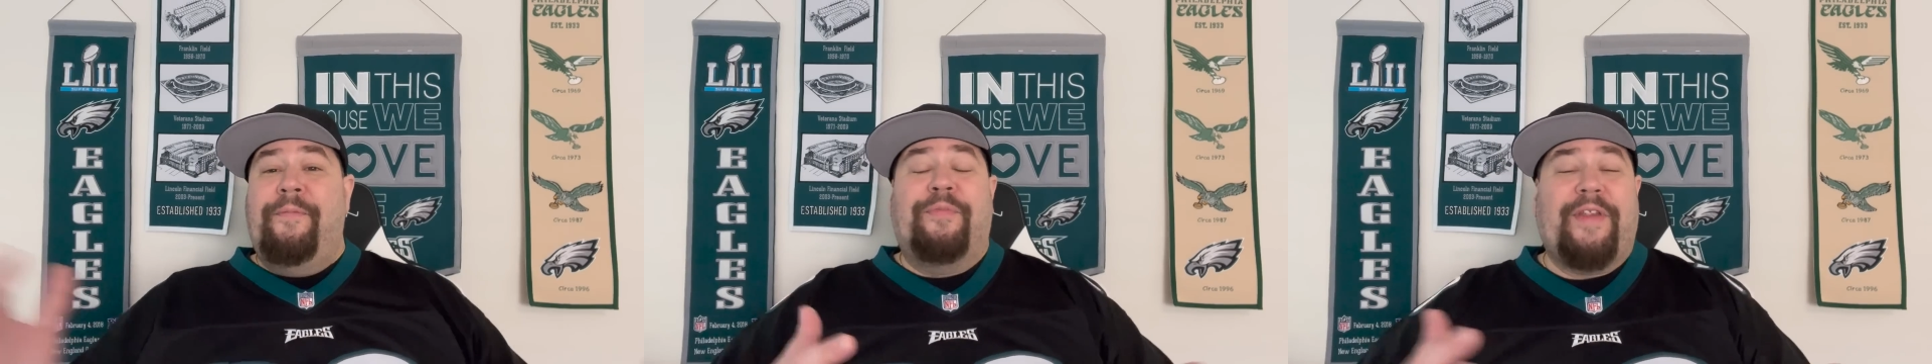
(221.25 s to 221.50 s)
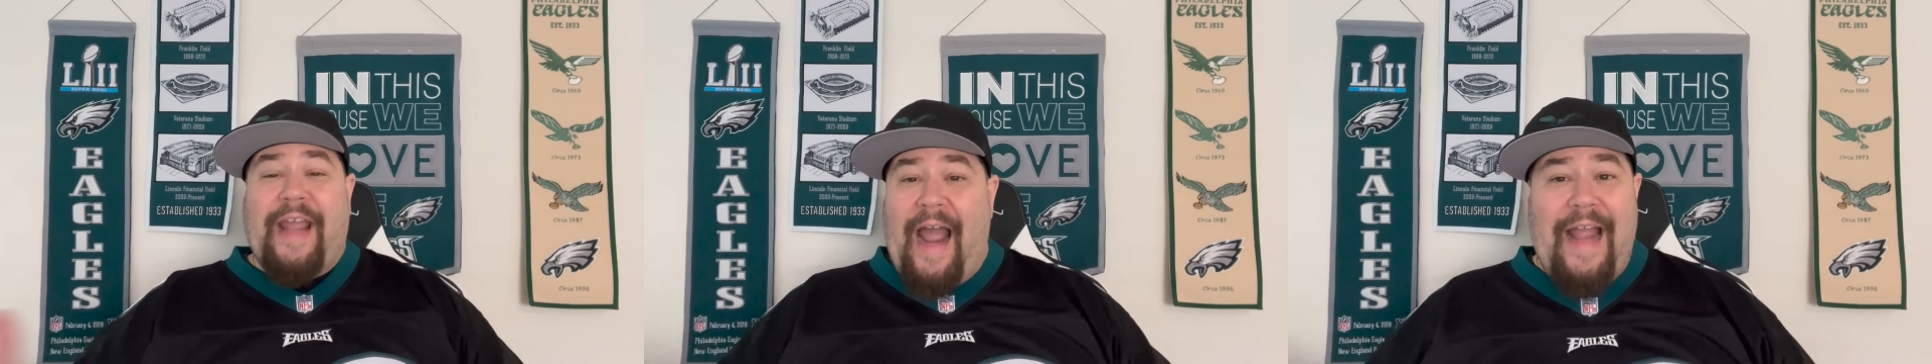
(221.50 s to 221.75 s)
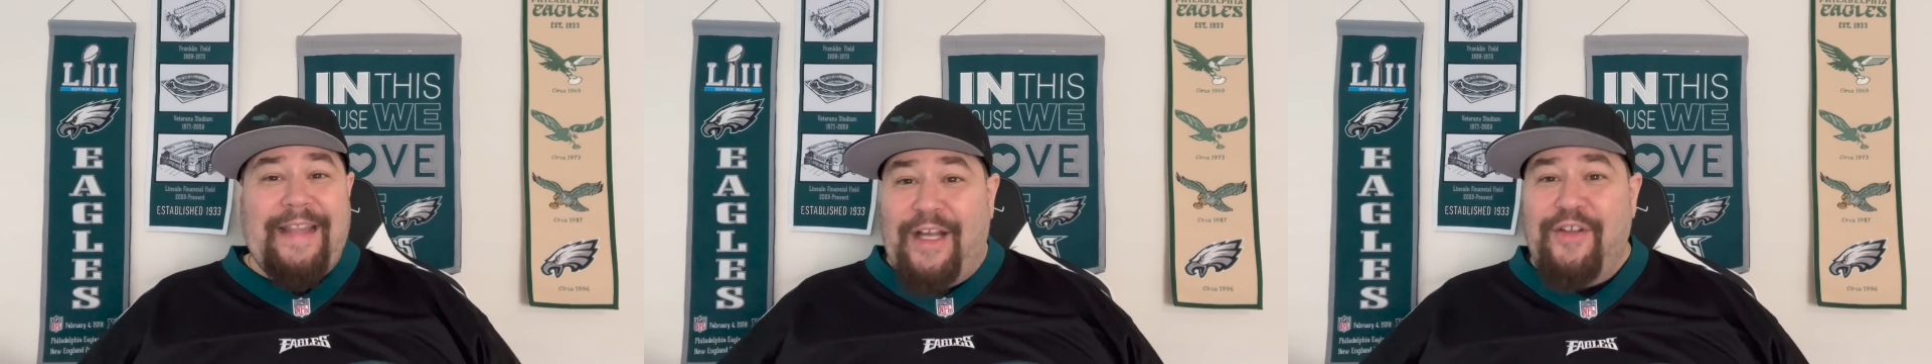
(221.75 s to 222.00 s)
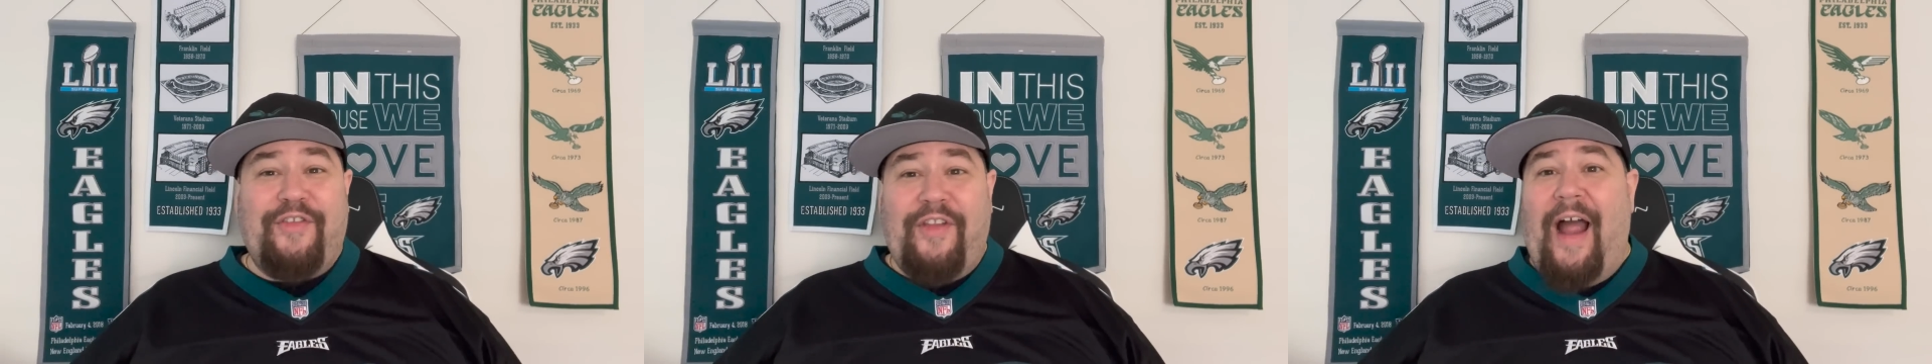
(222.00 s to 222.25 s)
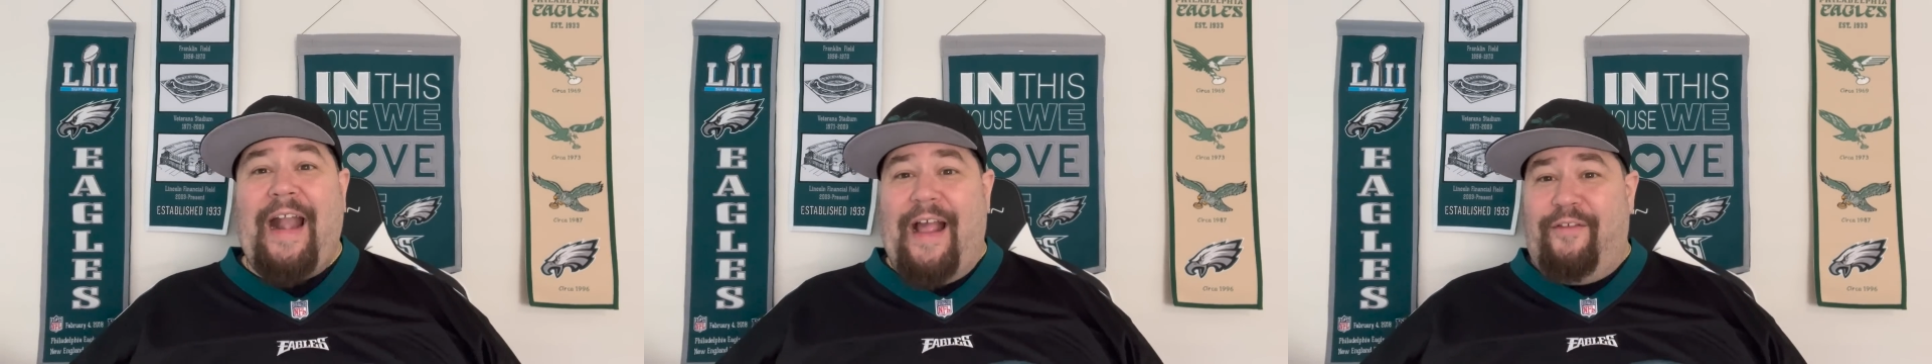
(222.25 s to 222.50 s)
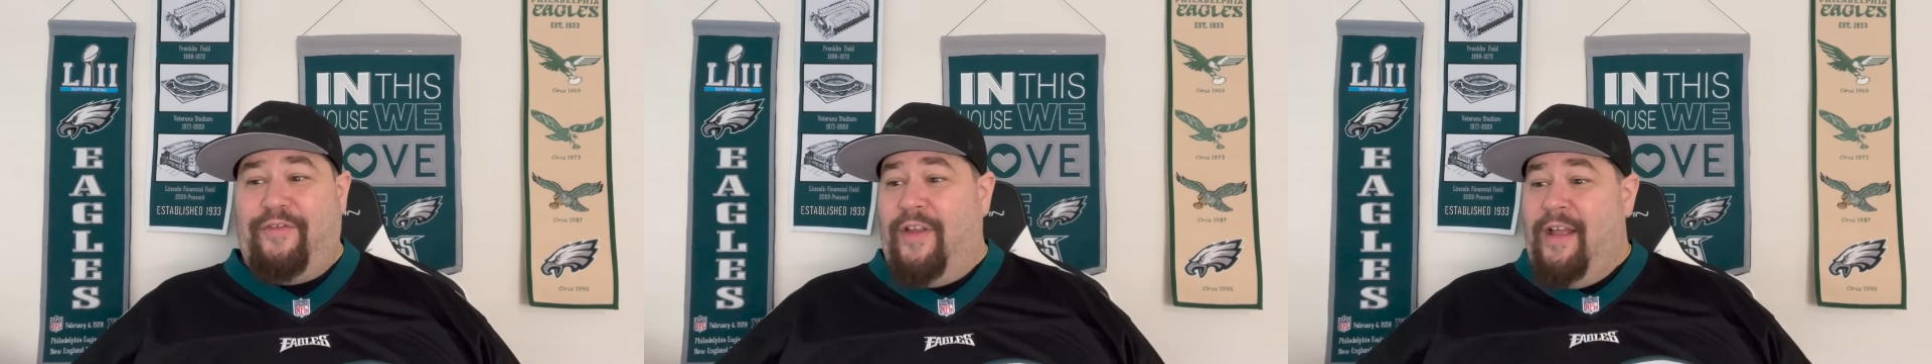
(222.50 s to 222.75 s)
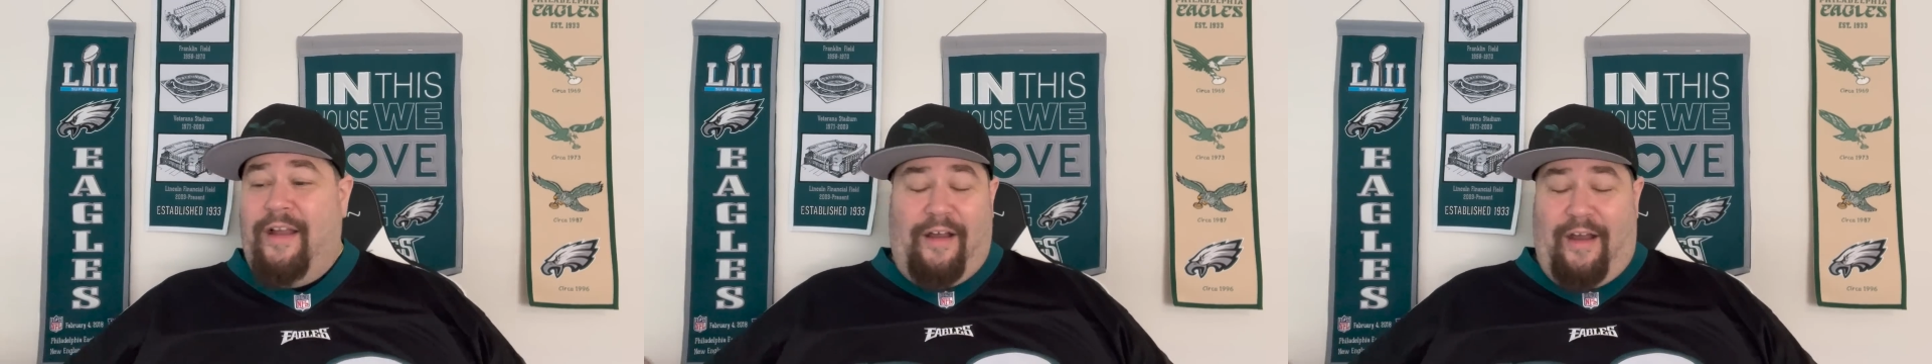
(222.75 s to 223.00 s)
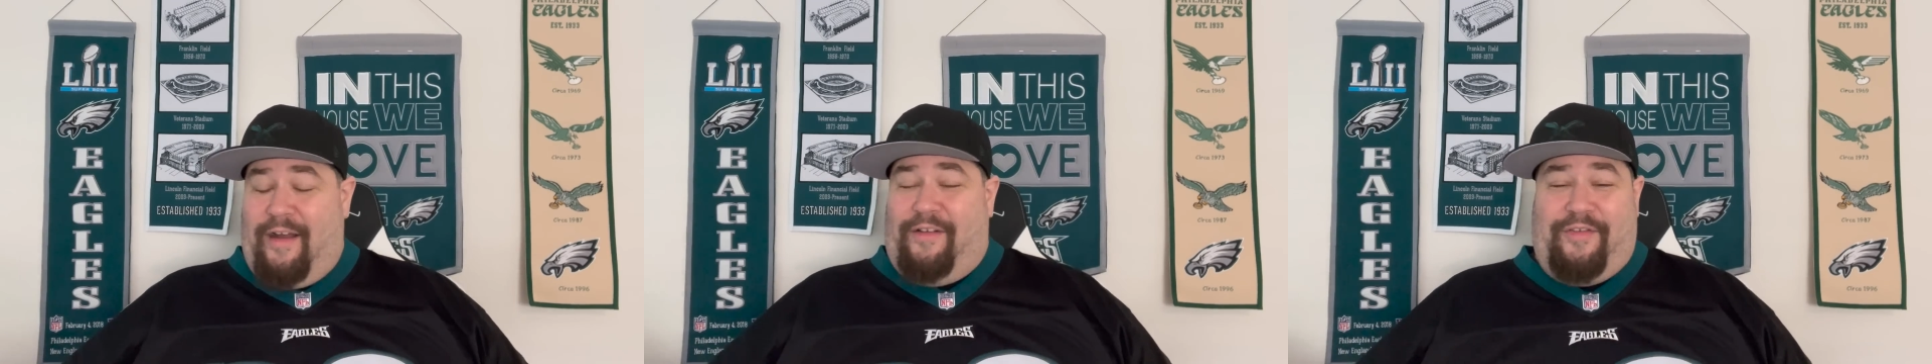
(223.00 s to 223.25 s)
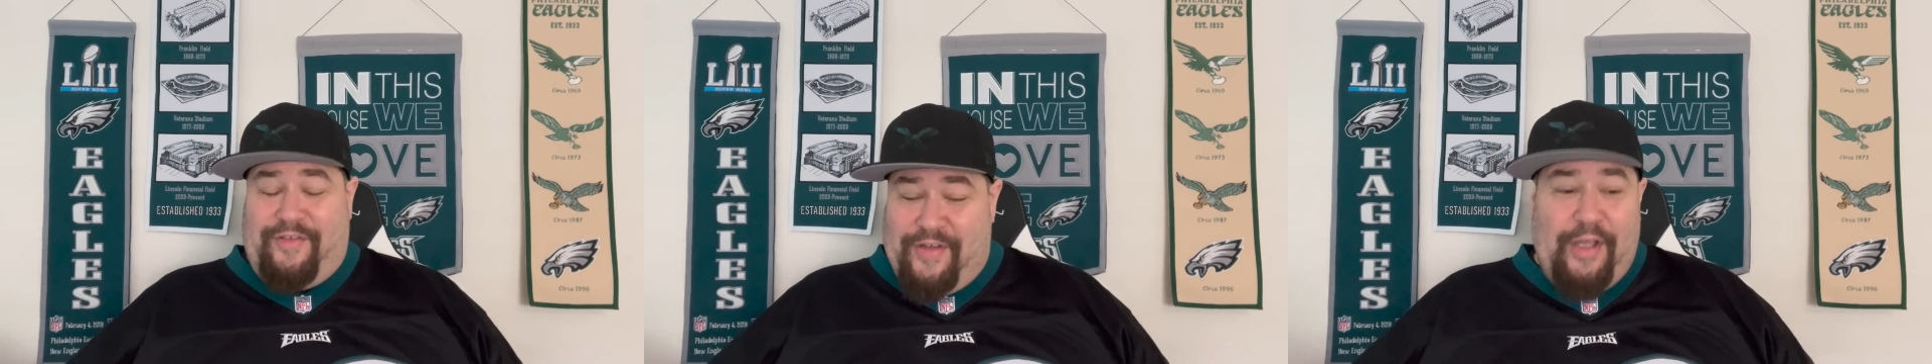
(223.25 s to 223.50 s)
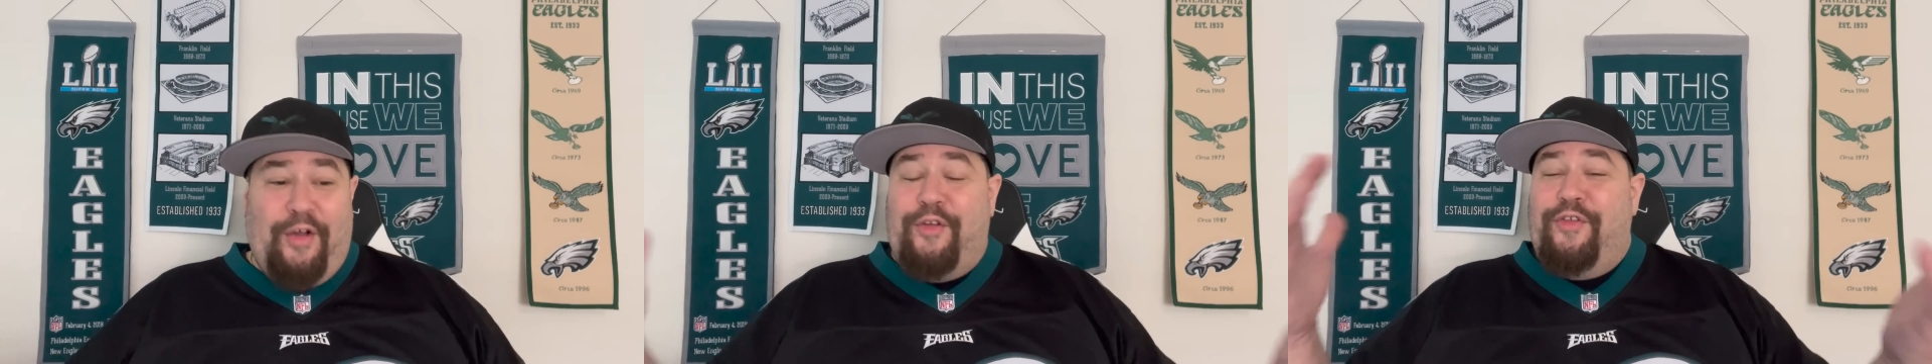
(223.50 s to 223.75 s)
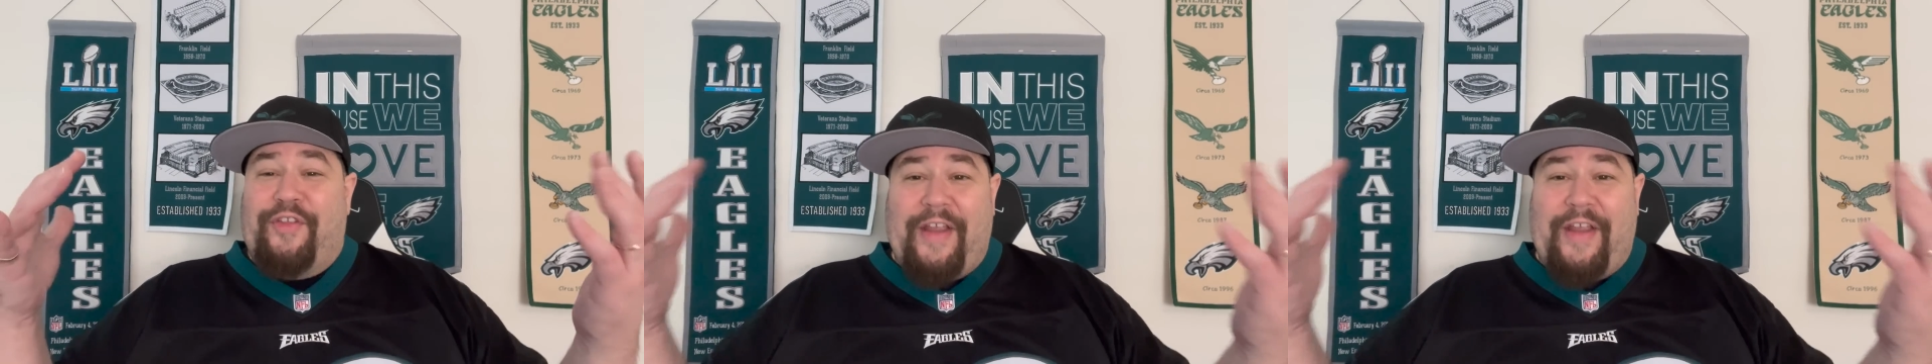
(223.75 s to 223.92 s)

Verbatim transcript: the guy does not have skills.